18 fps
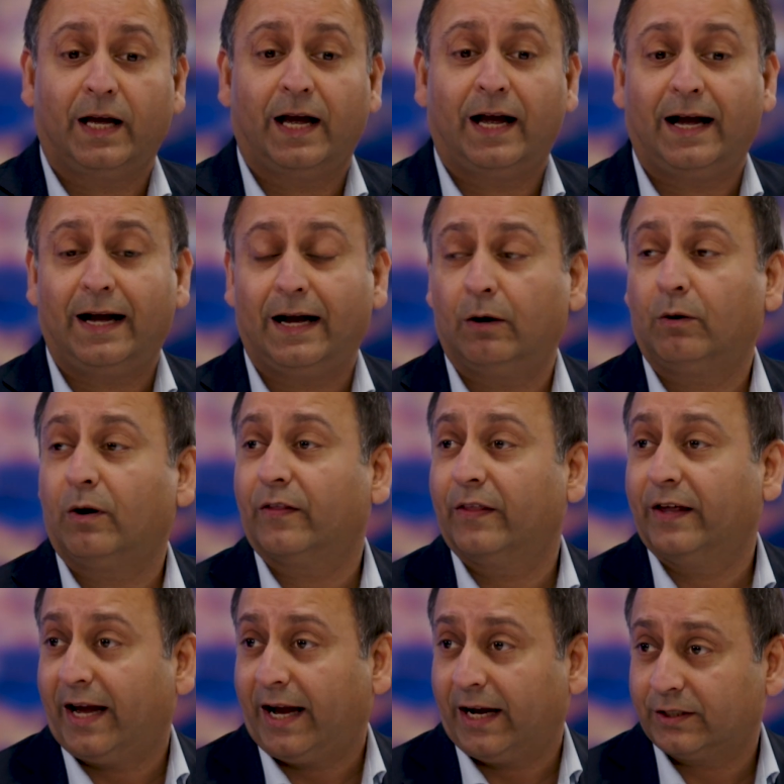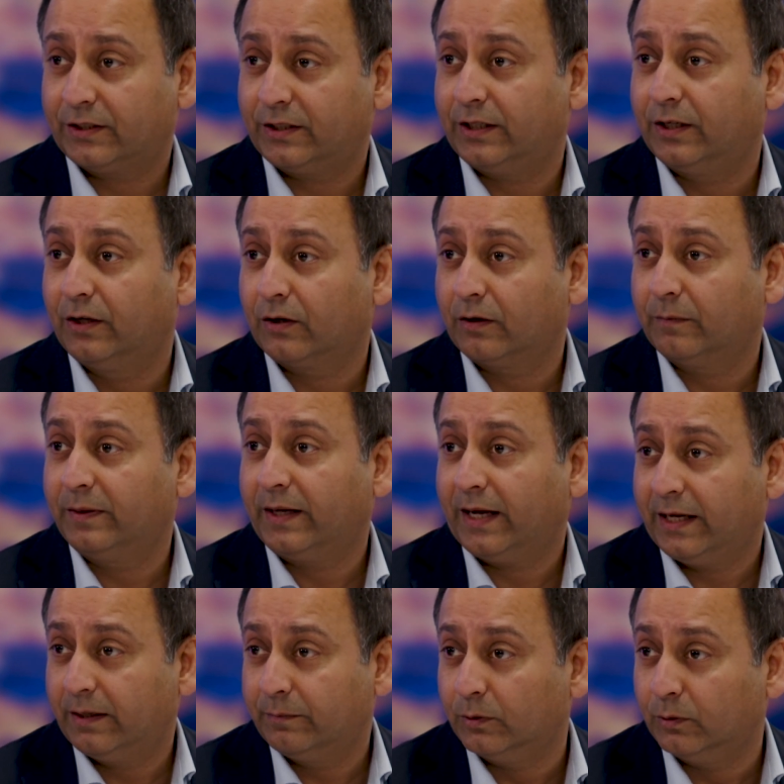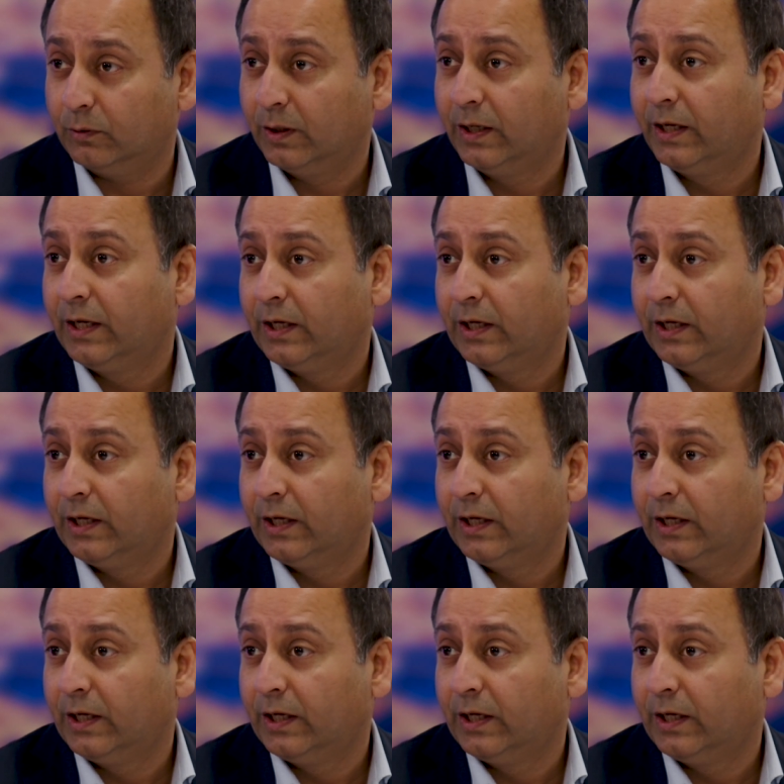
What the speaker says: how are they actually going to be able